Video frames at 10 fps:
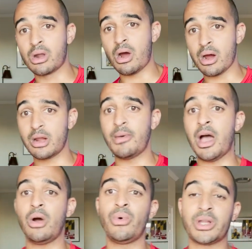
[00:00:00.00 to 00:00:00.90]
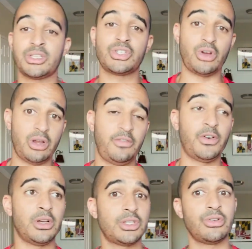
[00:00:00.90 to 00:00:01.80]
and hard about when I started
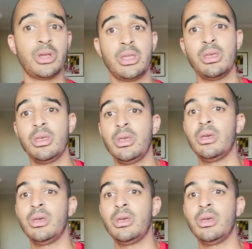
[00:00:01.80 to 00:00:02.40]
fostering.